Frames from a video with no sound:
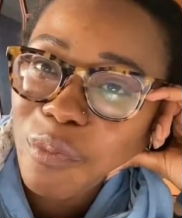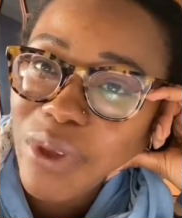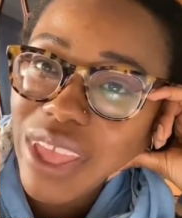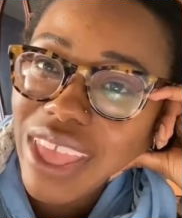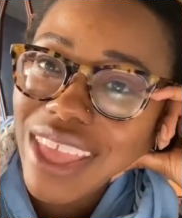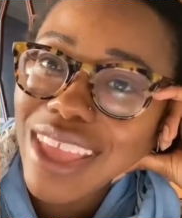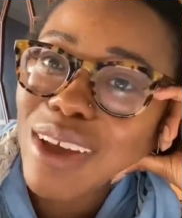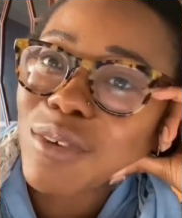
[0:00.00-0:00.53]

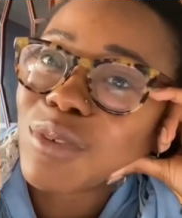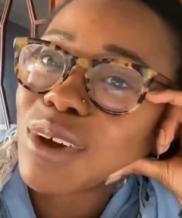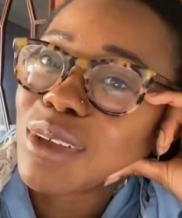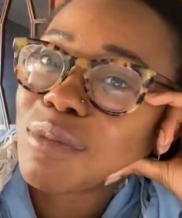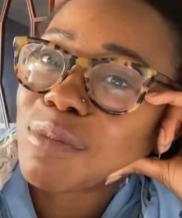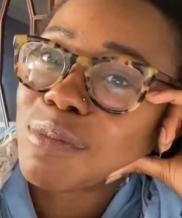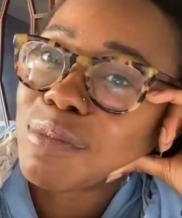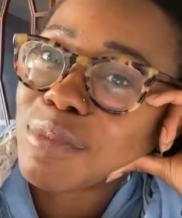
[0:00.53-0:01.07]
it
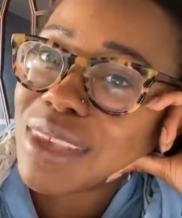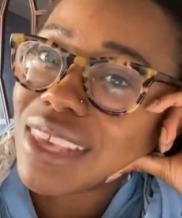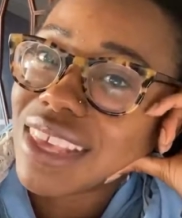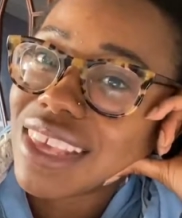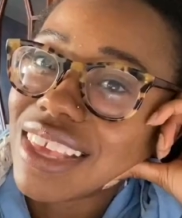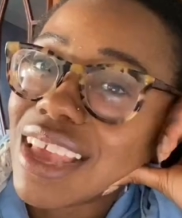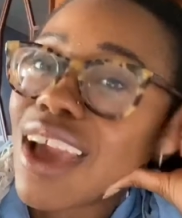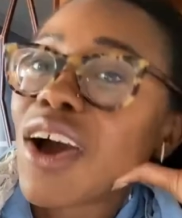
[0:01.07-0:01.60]
would
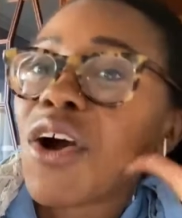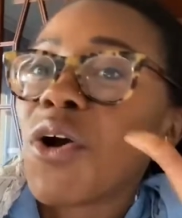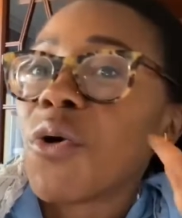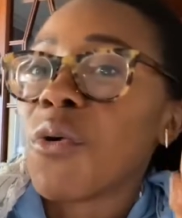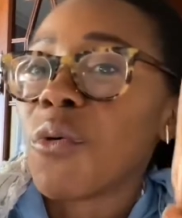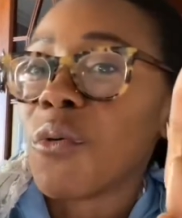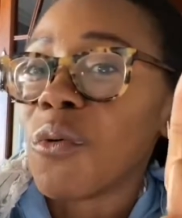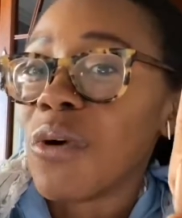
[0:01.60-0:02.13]
be
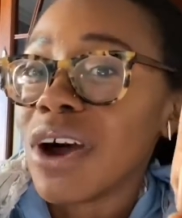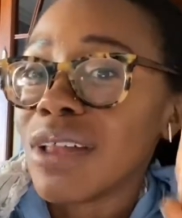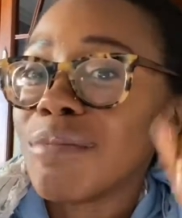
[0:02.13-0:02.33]
one